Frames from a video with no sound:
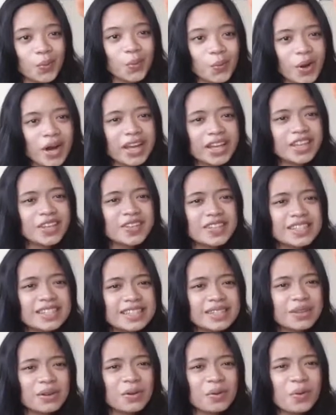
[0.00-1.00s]
Why is
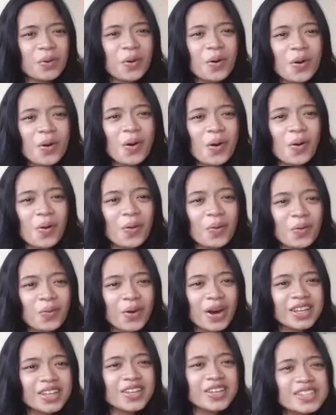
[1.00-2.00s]

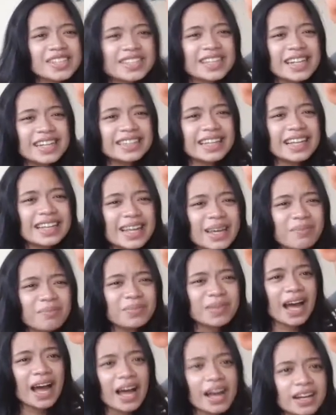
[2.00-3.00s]
why do you steal the
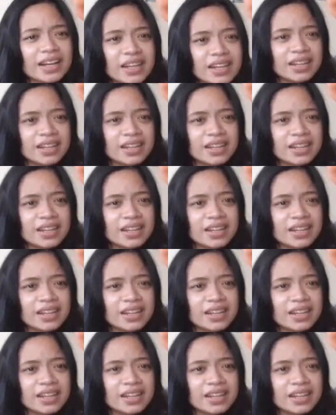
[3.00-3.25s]
name tag?